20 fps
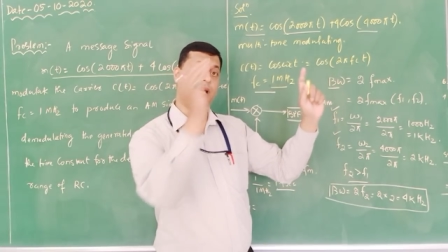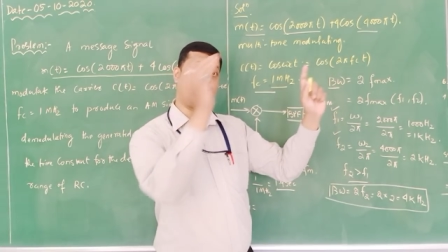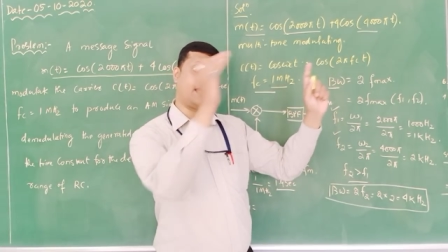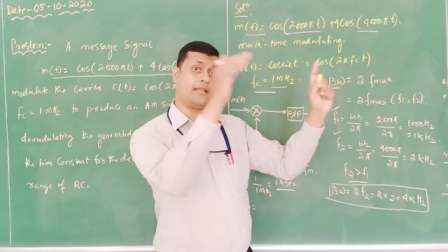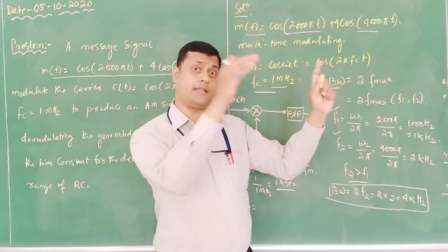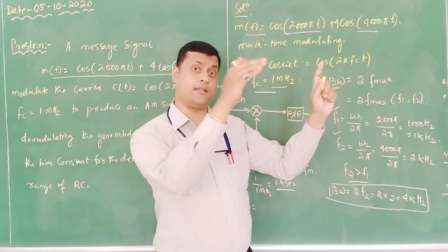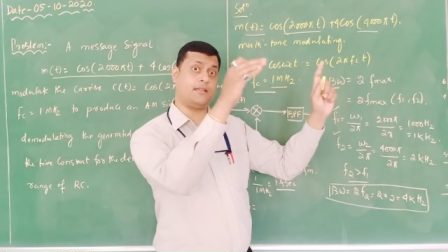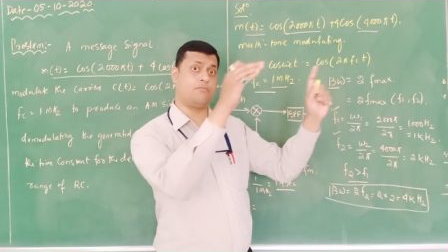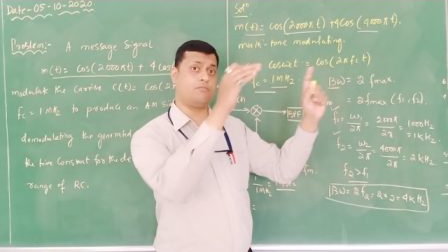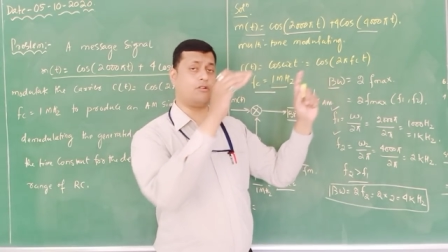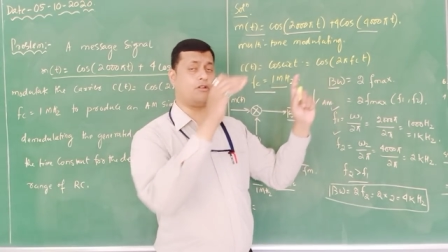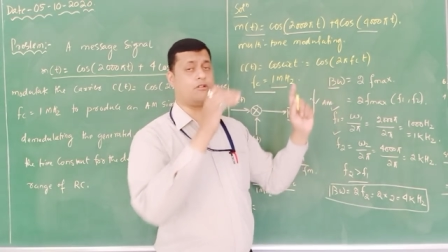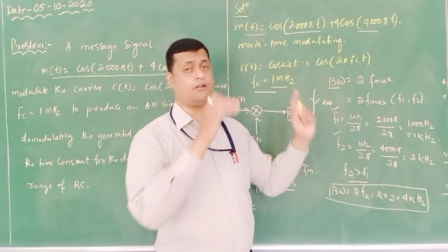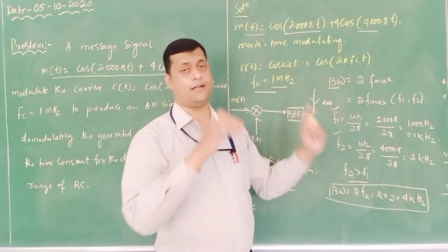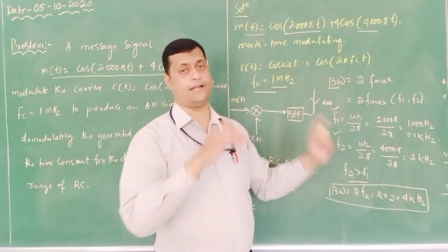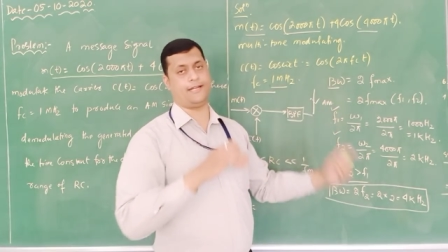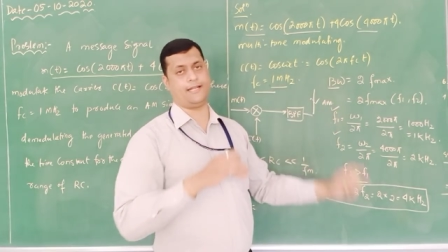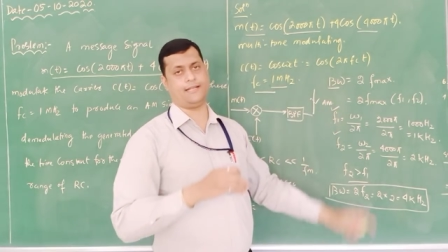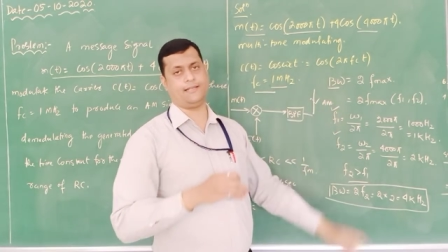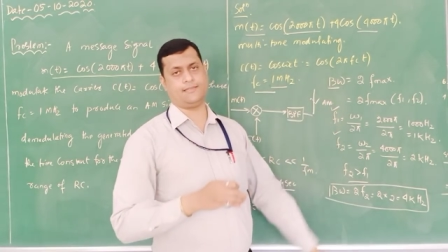higher
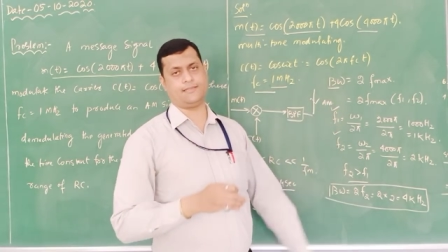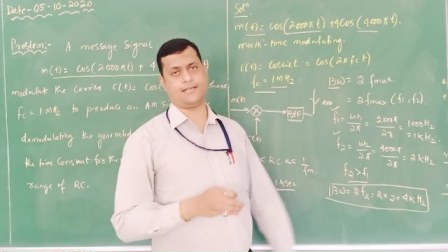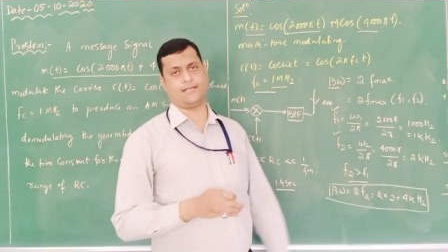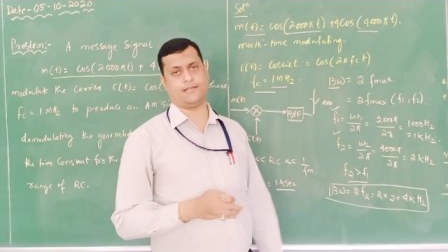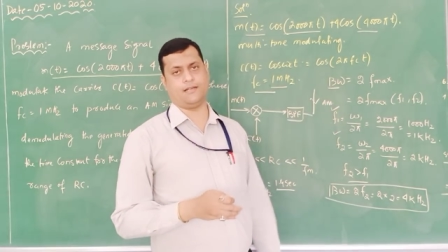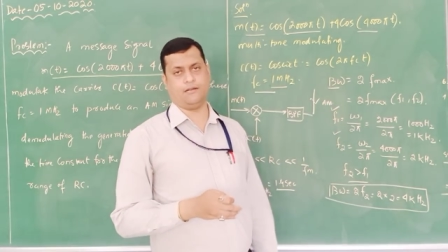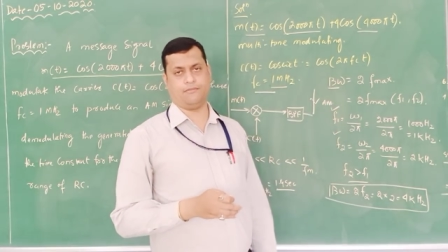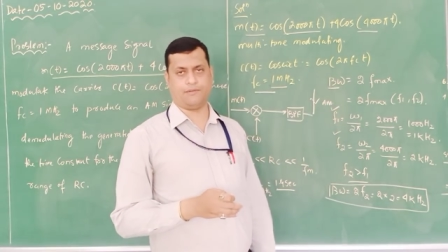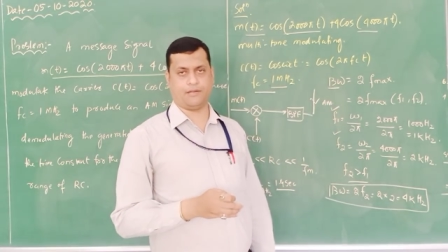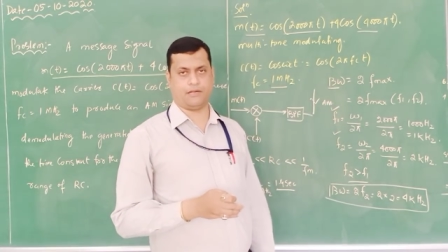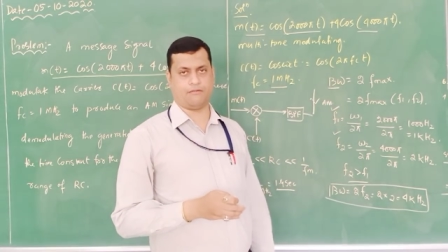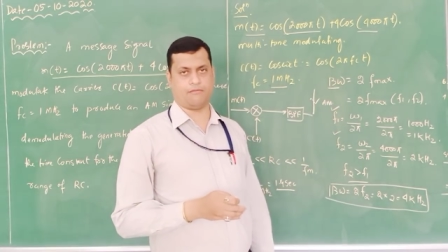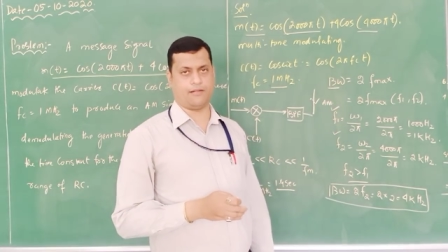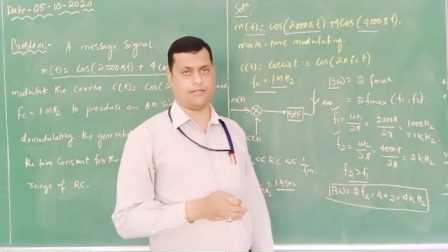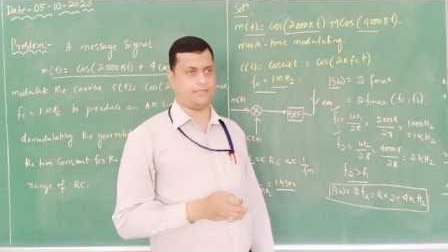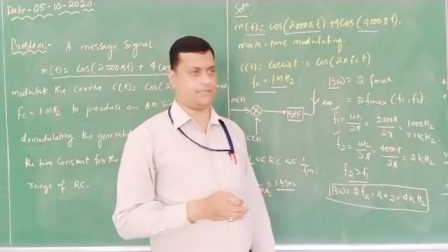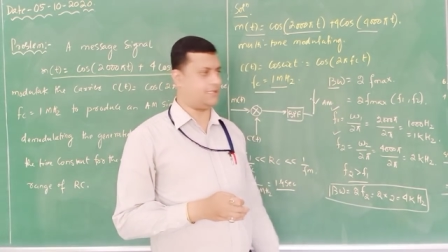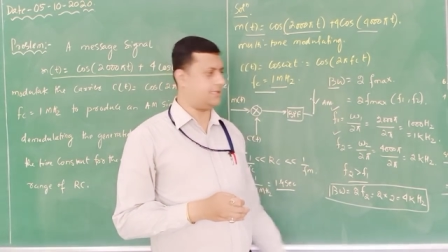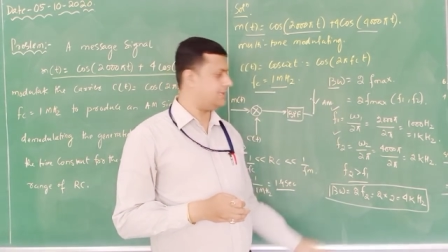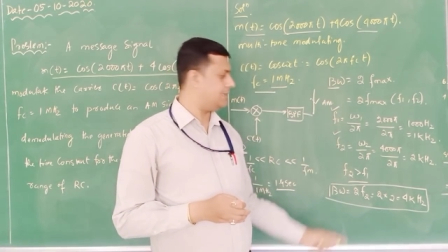modulating signal
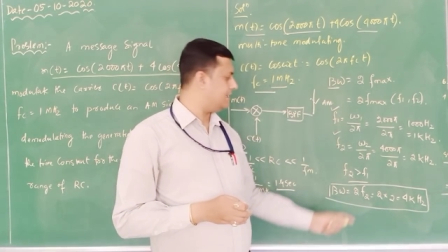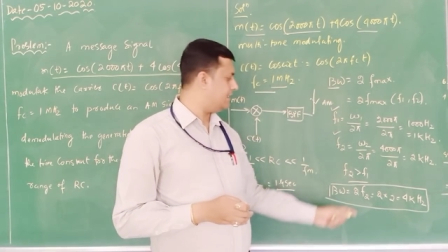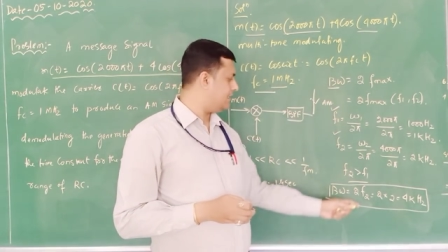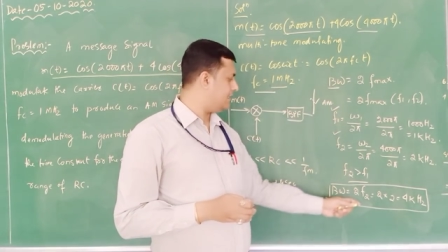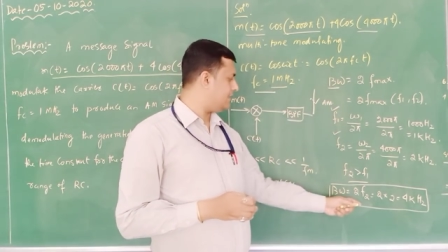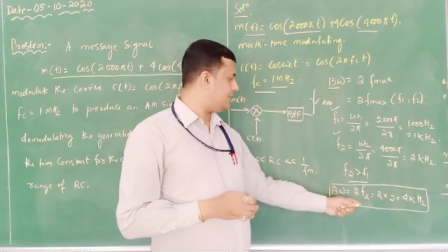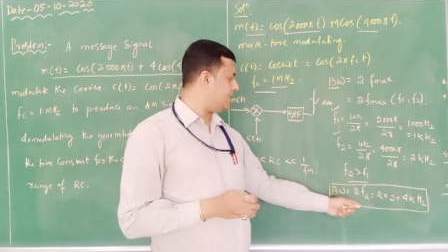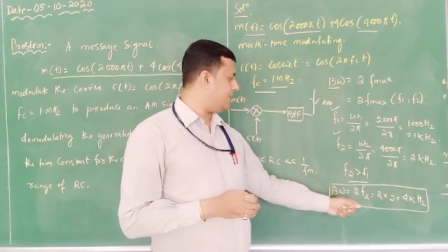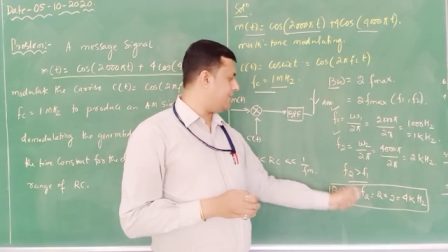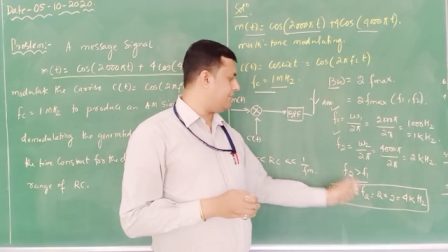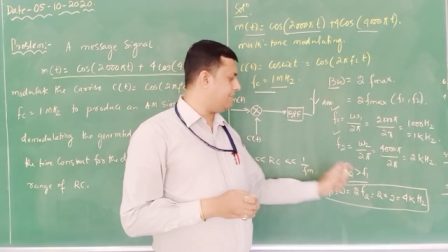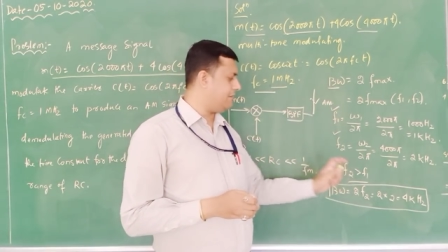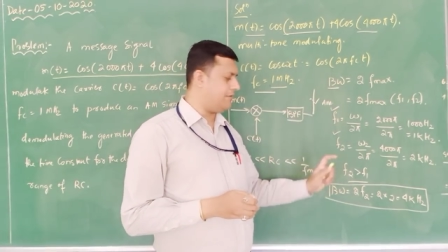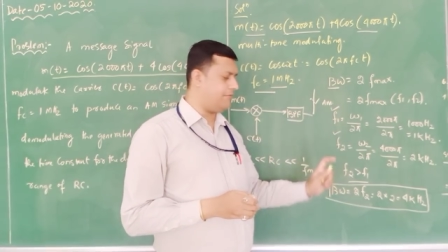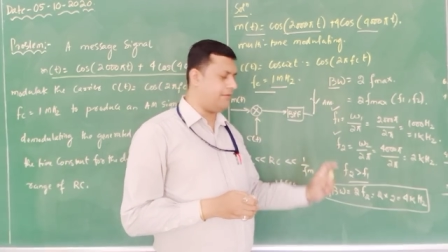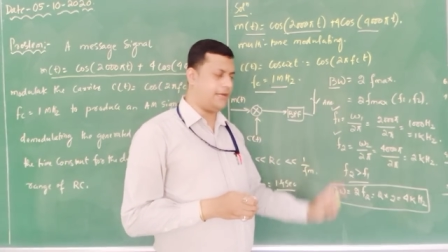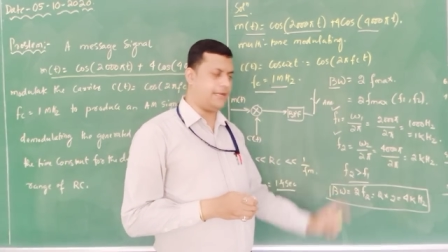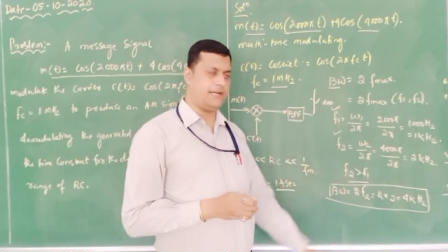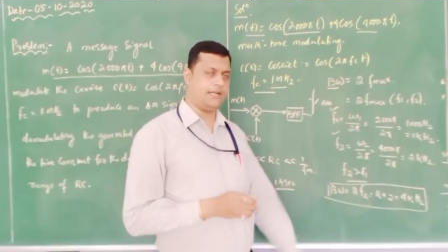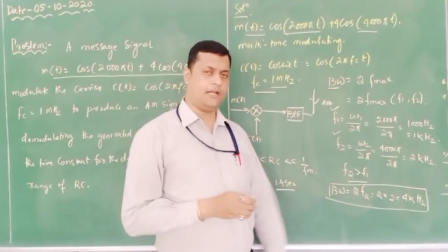frequency that we
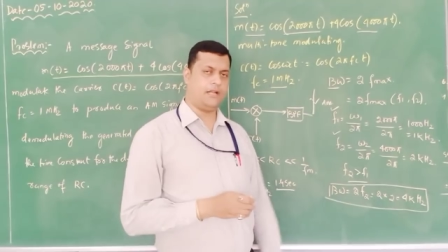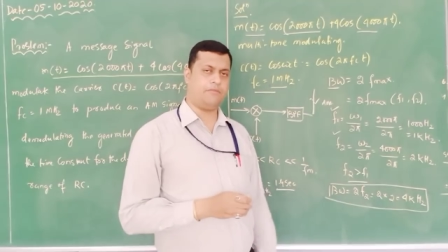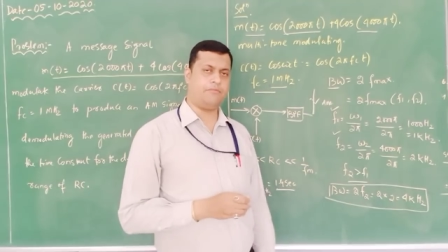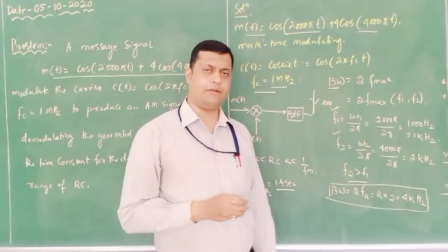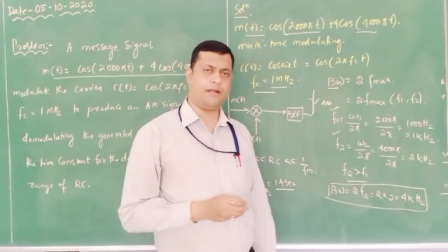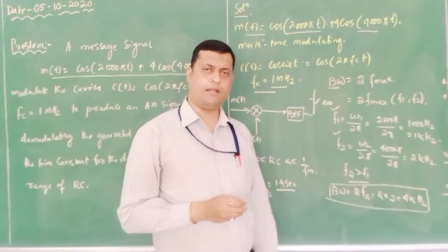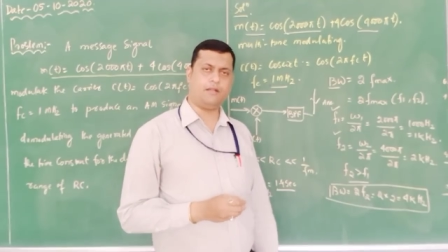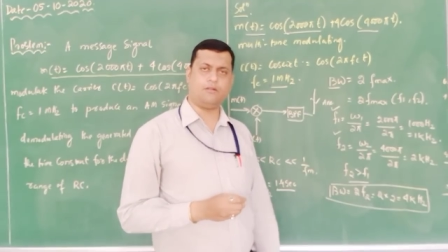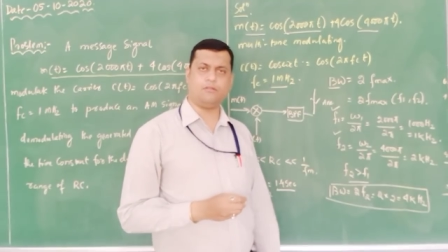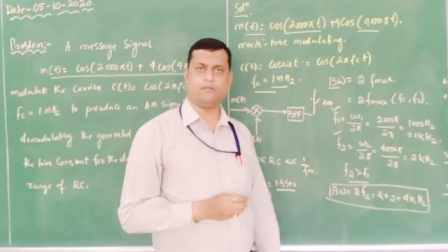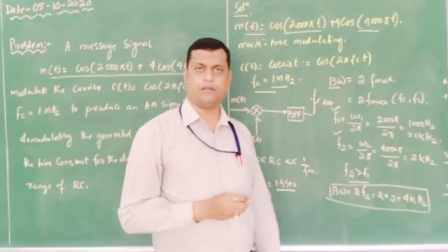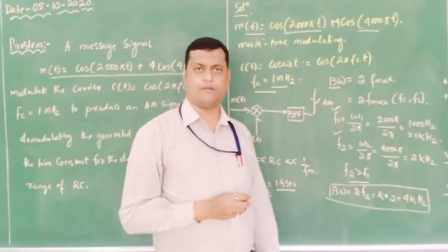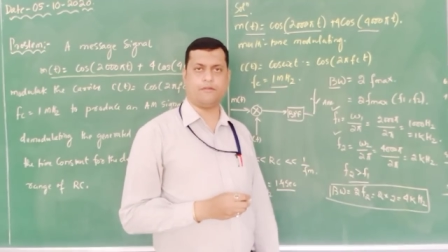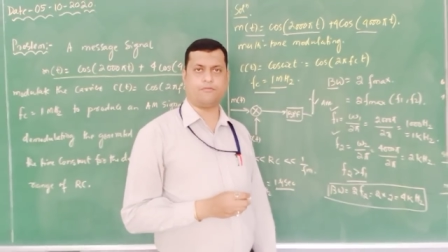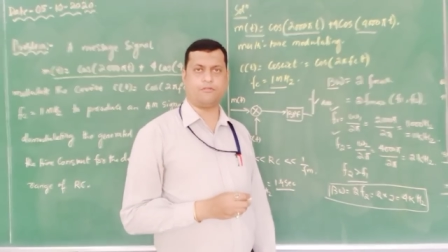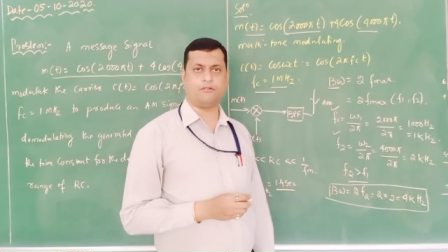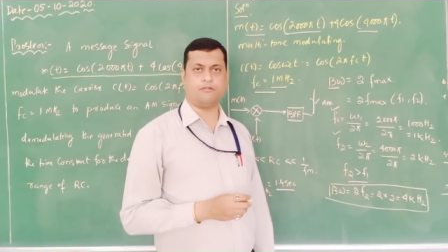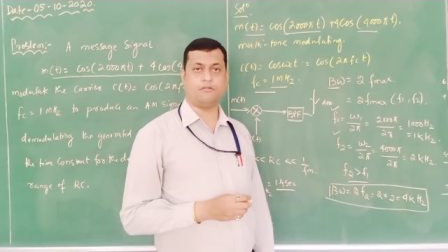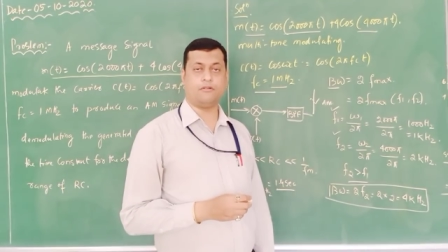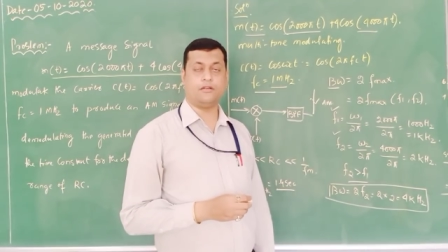have identified 2f2.